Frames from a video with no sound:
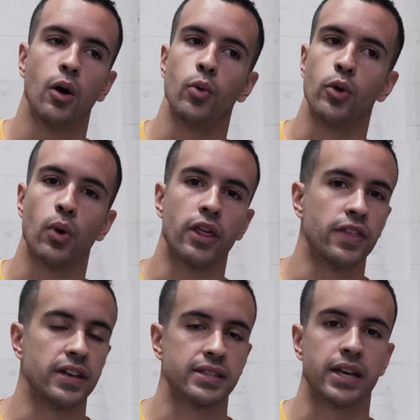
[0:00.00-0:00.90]
We run
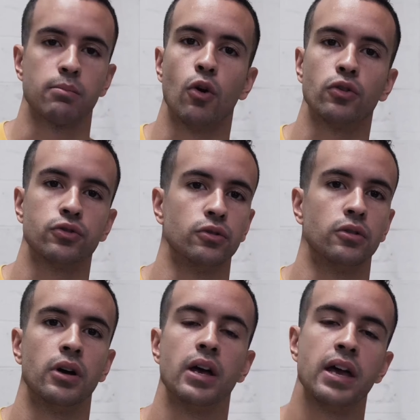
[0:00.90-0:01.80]
things like
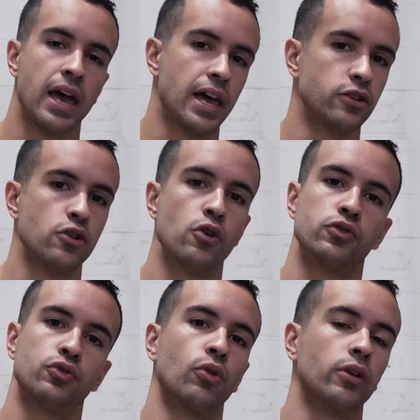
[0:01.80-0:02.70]
Motul and
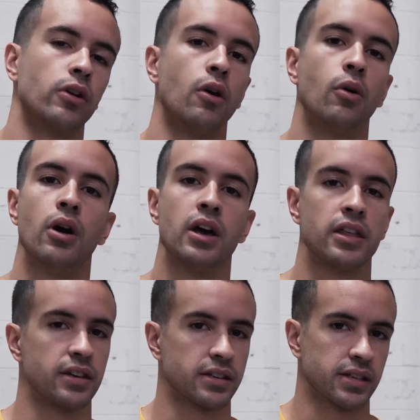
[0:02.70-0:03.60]
Yoast Torco,
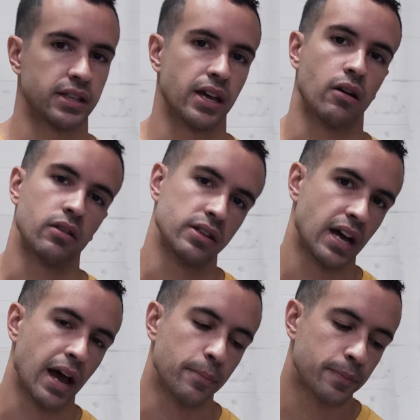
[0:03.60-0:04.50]
things like that all the
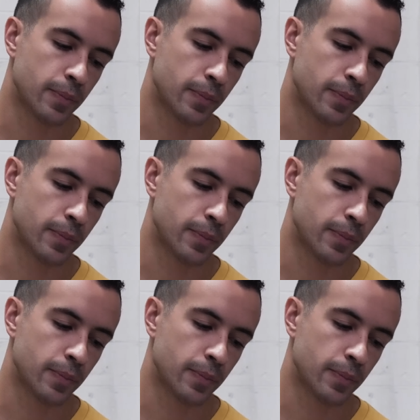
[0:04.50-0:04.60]
time.